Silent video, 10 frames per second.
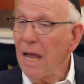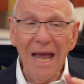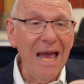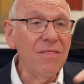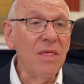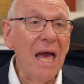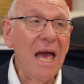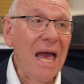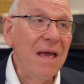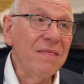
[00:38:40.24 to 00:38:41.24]
And
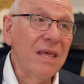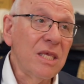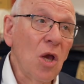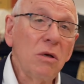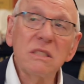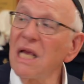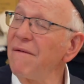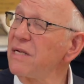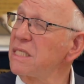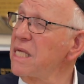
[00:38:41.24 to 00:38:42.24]

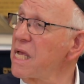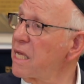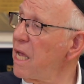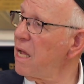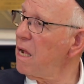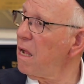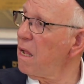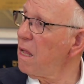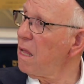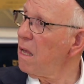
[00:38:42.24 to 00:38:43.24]
Yosef is thinking,
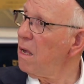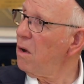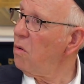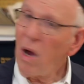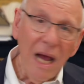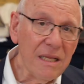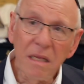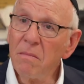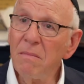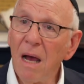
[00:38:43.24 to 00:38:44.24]
why
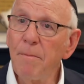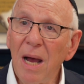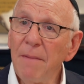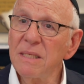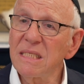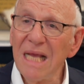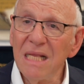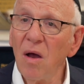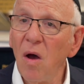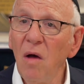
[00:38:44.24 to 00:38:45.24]
didn't my Papa
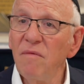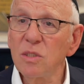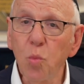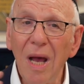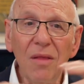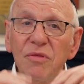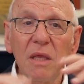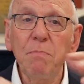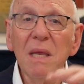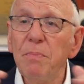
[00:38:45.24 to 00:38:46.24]
send all of his
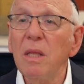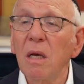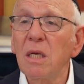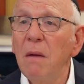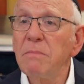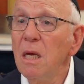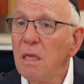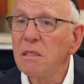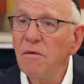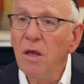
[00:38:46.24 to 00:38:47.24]
wealthy people and come
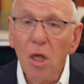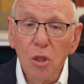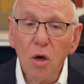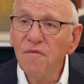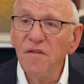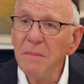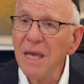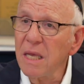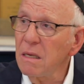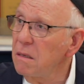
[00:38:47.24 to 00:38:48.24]
to look for
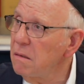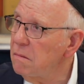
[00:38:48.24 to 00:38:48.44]
me?